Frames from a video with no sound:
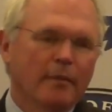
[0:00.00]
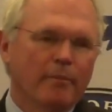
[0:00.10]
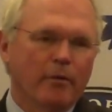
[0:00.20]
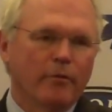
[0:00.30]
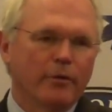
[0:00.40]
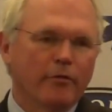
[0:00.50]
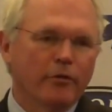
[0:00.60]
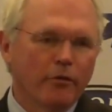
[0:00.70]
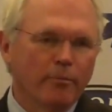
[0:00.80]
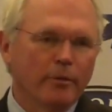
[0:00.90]
But when there's
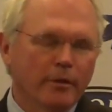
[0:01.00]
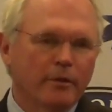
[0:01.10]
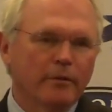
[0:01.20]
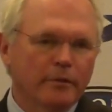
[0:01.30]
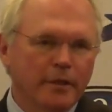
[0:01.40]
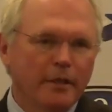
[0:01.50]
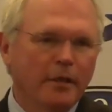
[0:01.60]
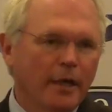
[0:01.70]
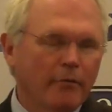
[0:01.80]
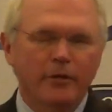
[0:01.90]
no political deal,
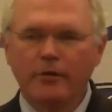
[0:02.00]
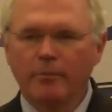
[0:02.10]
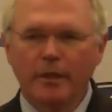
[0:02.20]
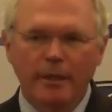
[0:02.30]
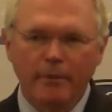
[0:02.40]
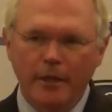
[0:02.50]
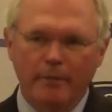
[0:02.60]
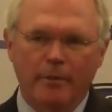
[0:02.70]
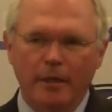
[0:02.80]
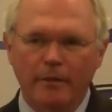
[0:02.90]
how can you blame
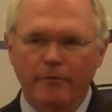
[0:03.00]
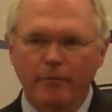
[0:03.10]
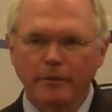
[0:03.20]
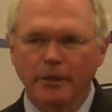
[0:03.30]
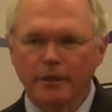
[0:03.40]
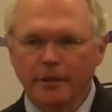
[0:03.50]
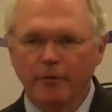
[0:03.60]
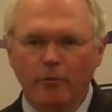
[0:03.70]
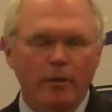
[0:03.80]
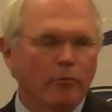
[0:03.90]
anybody for rejecting what?